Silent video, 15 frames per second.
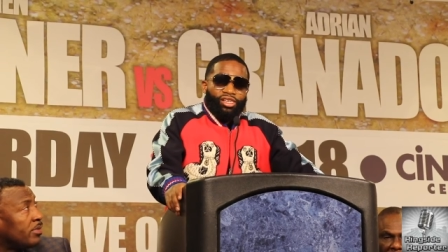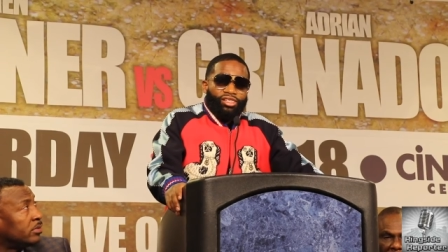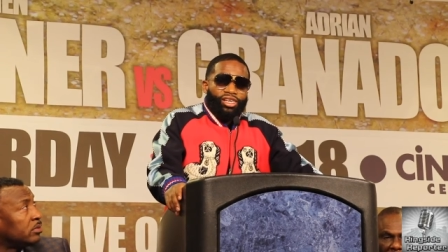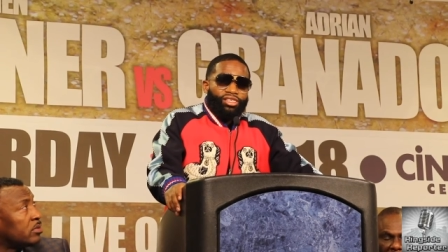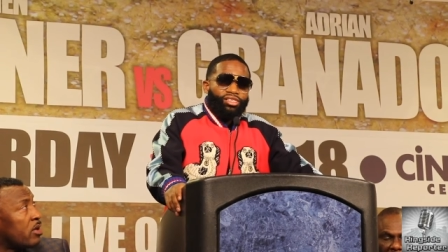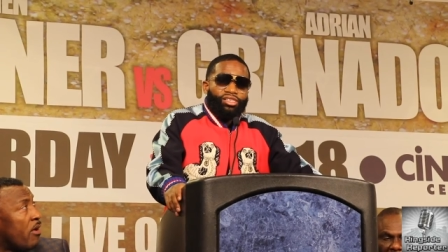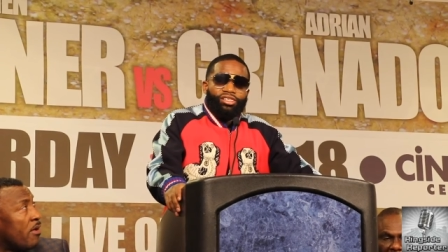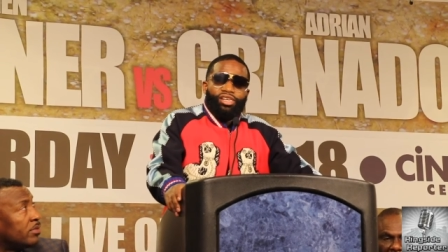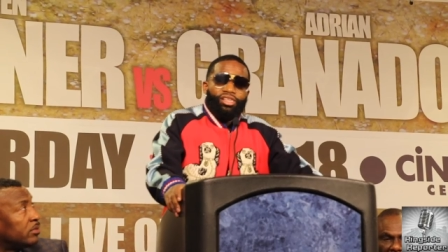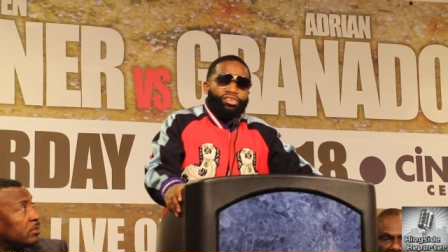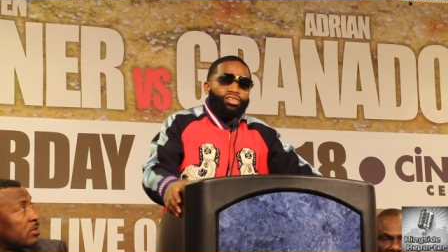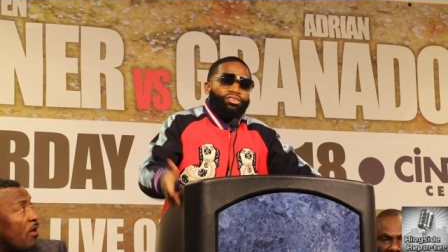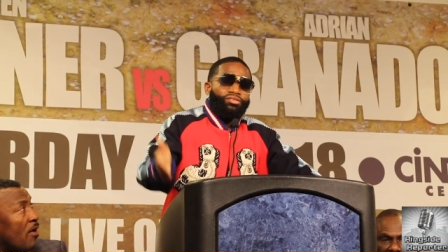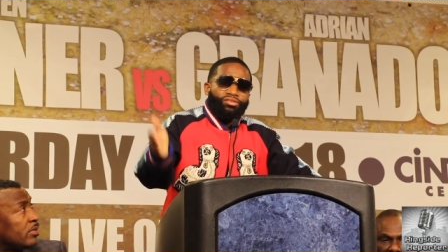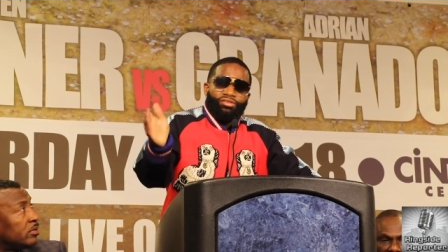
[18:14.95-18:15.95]
That's
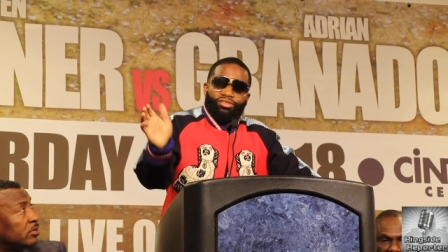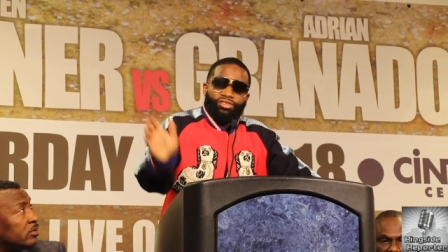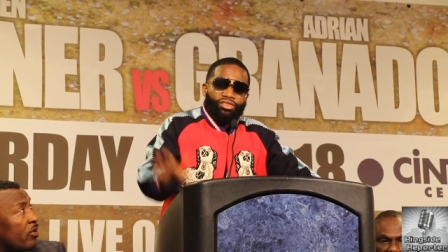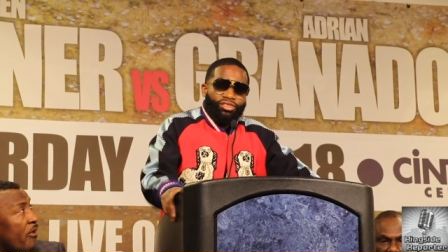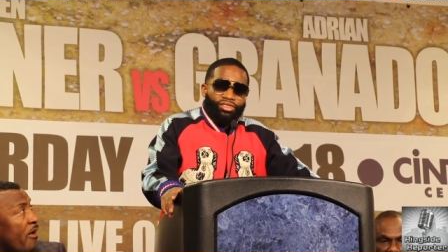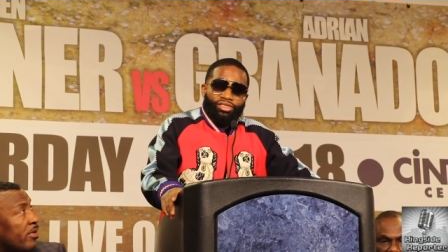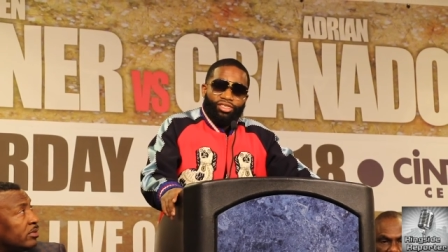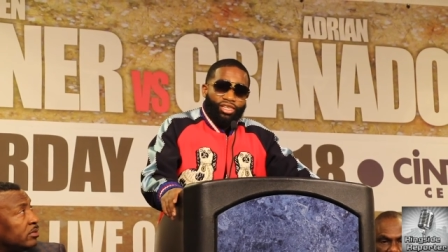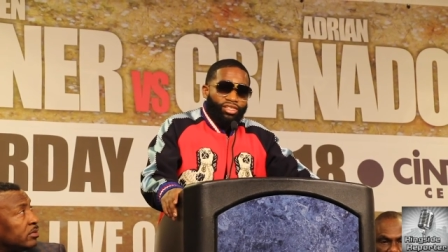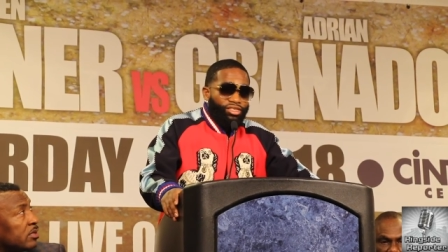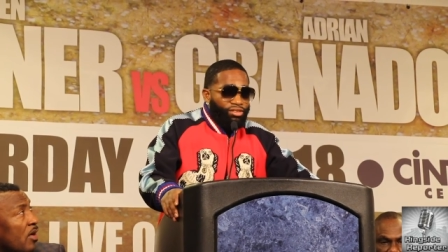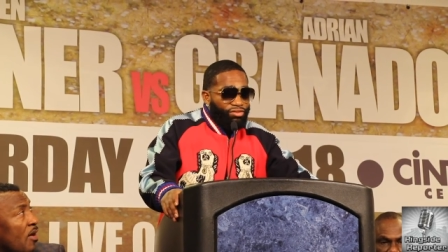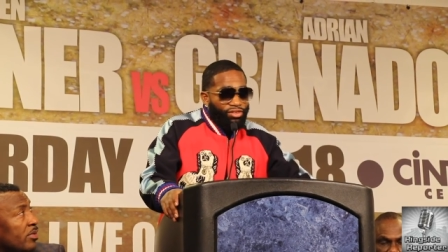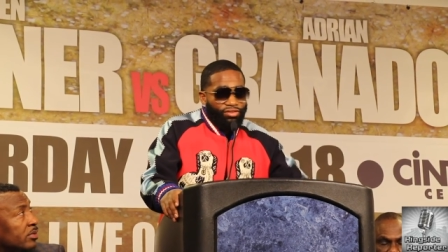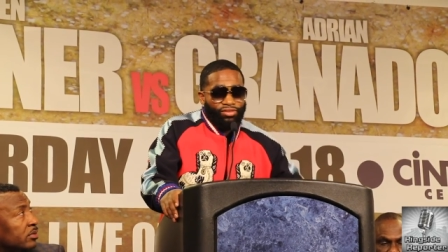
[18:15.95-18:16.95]
another ten
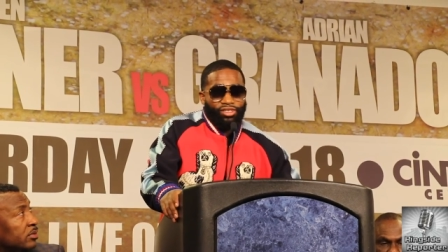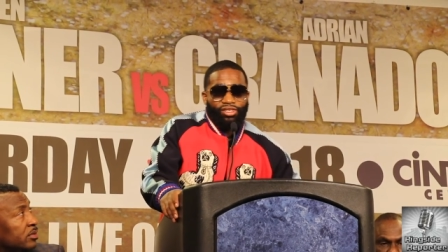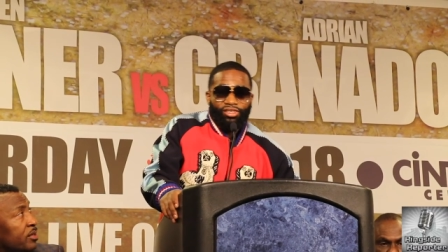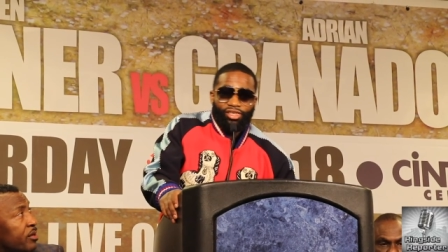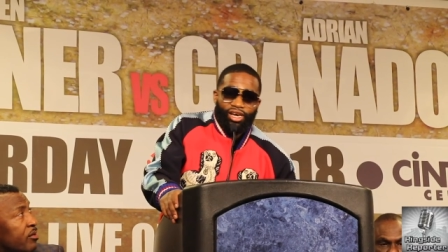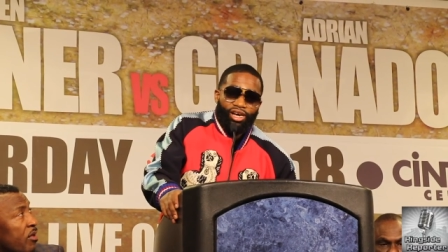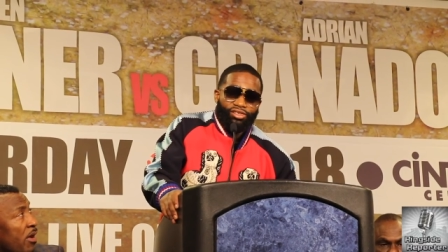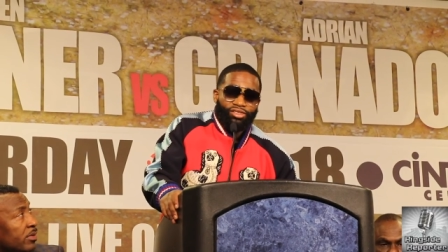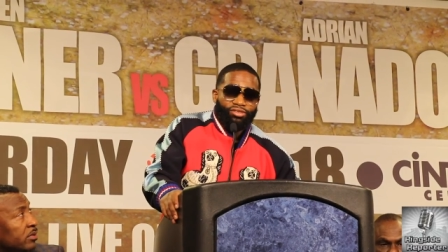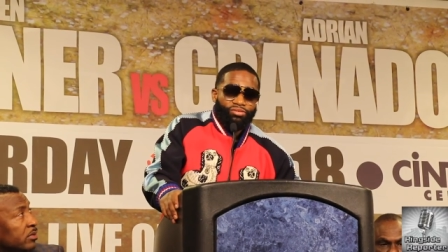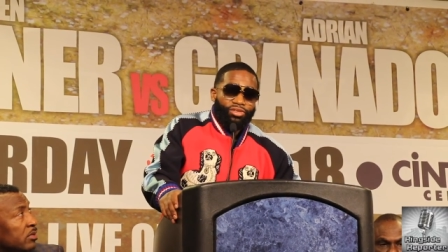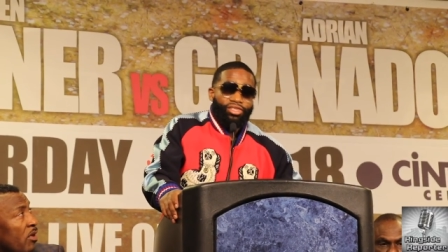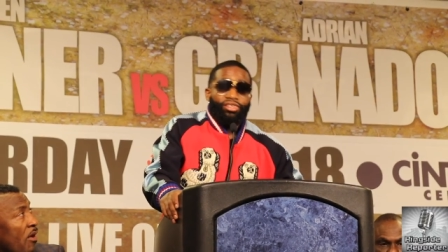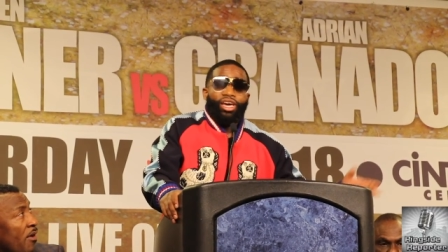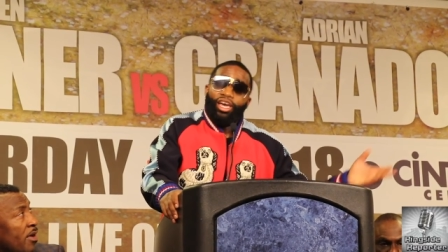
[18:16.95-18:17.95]
to fifteen thousand
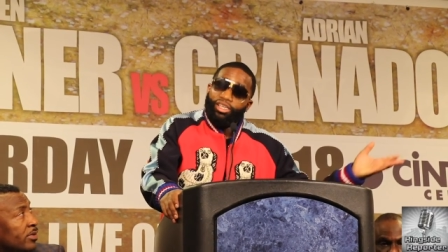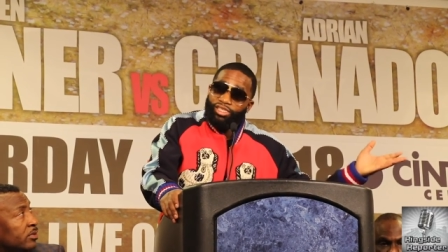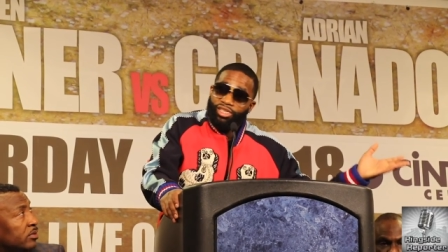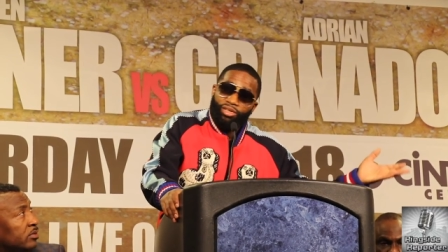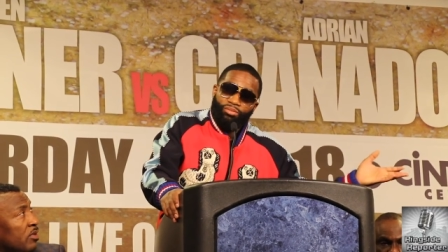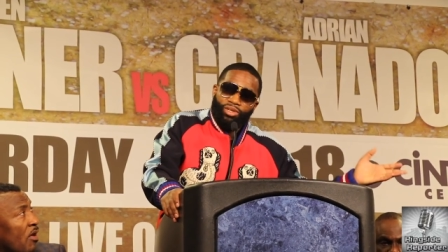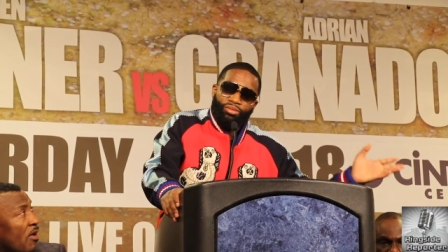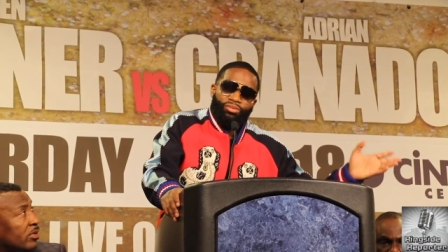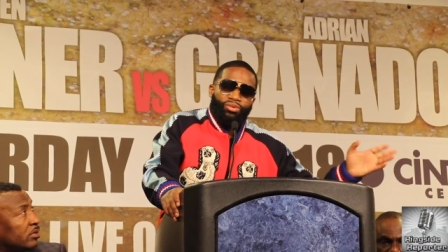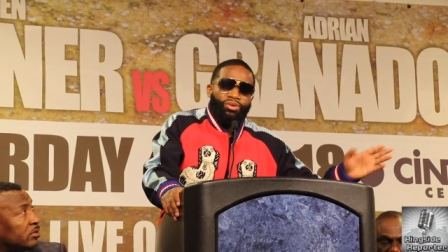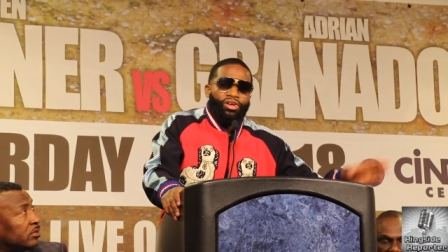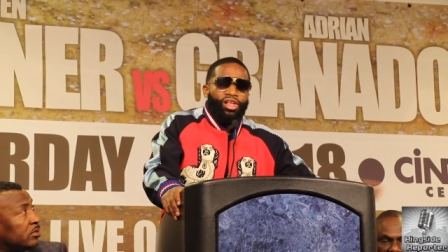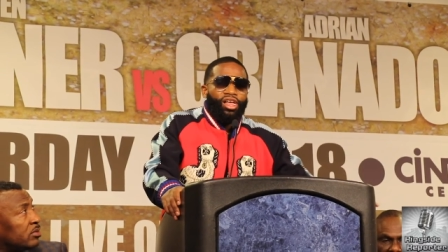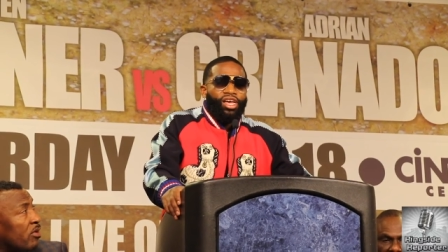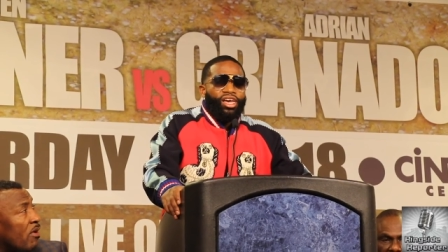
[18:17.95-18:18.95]
with eighteen people,
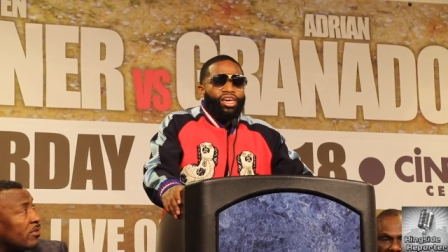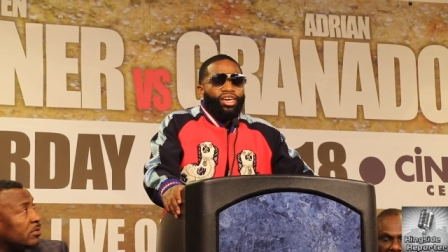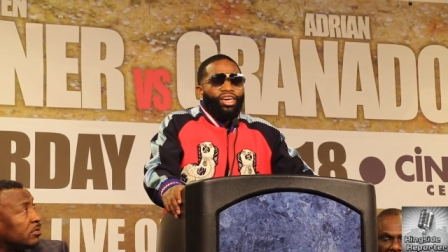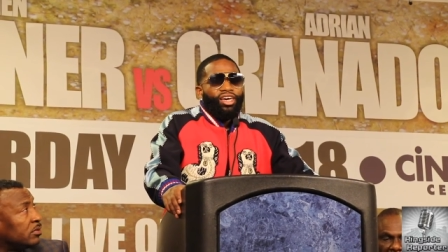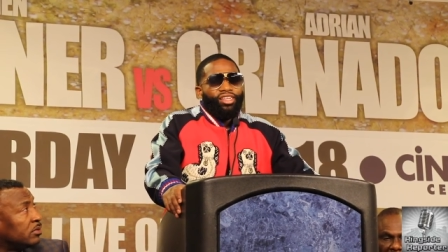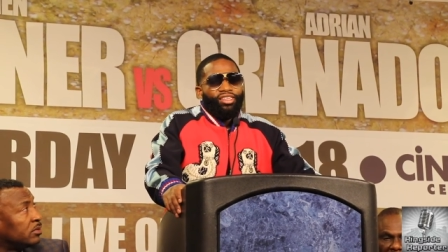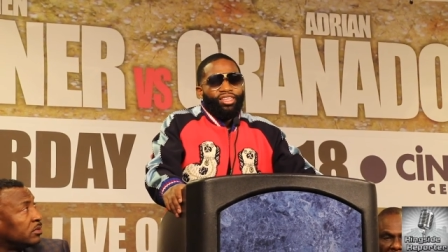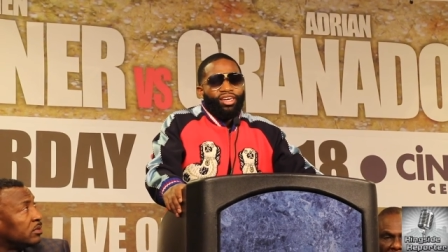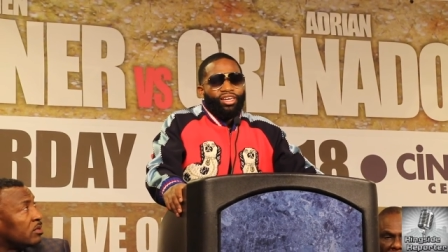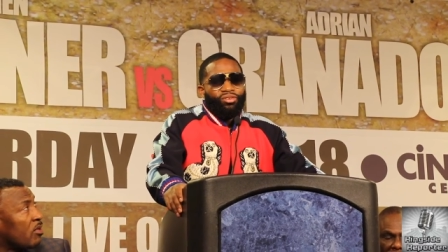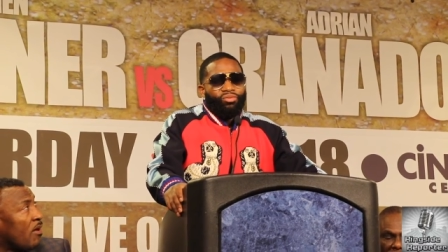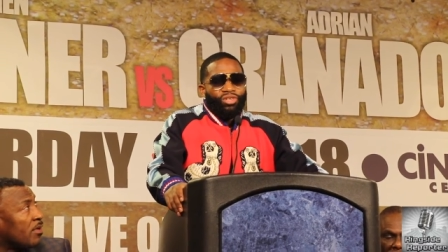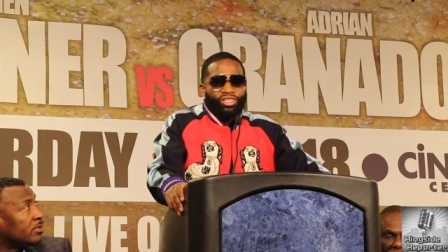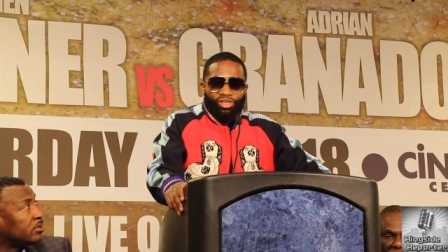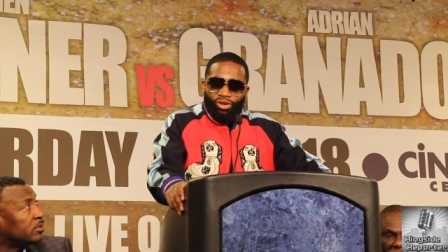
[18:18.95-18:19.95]
and
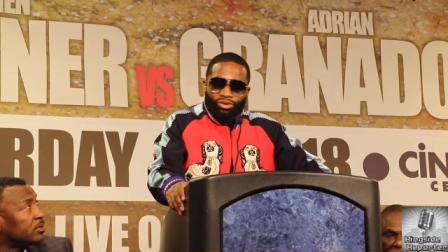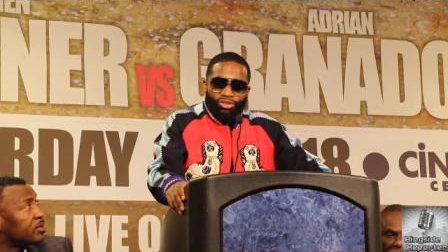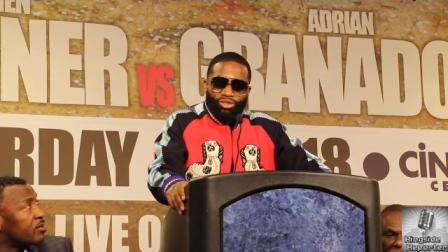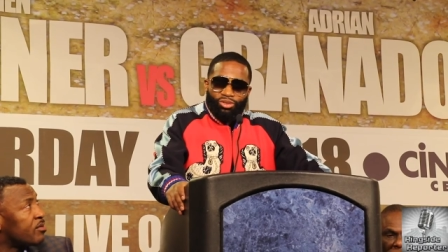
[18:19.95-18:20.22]
then we go